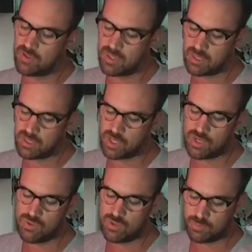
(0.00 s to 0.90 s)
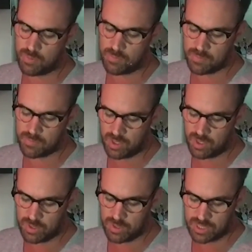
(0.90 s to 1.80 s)
I think a huge problem I
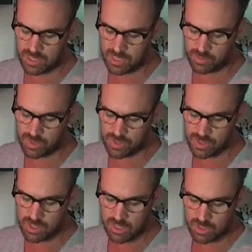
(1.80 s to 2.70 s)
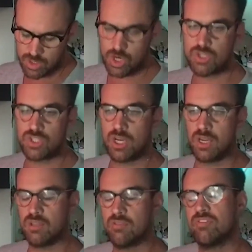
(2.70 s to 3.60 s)
always had was
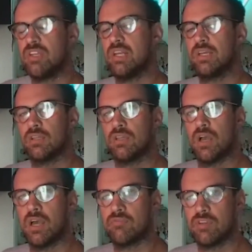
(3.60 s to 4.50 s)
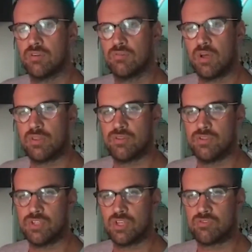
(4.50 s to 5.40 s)
judging the feeling that you're having rather
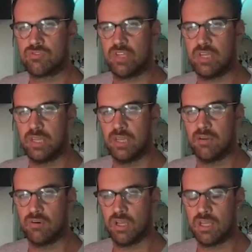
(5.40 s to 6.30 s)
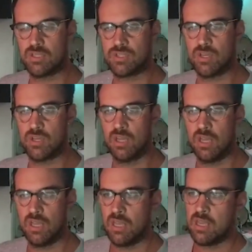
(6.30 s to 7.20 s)
than just feeling it. Right? Is that
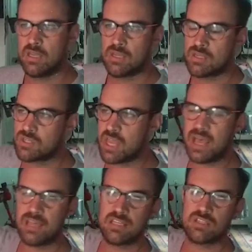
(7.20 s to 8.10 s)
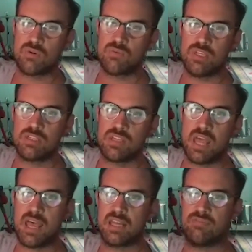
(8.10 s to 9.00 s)
sad is only
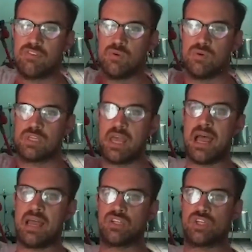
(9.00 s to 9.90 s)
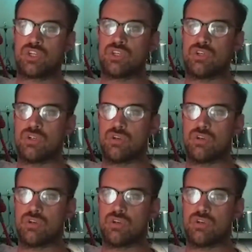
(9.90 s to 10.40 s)
sad if you attach